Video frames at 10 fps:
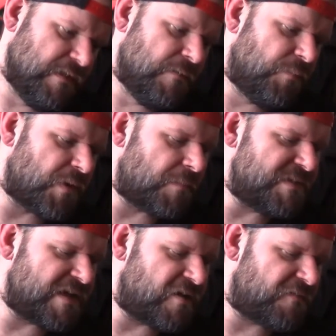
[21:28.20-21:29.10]
But I'm
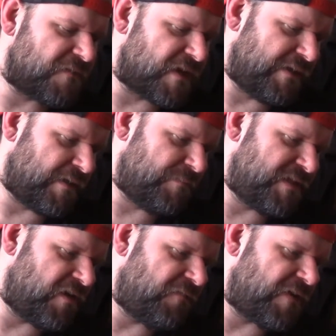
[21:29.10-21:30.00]
terrified. I'm
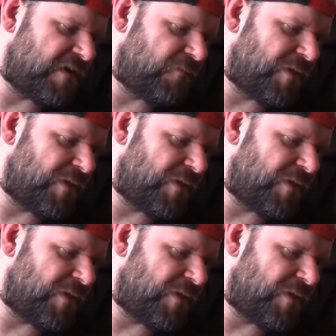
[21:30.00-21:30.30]
terrified of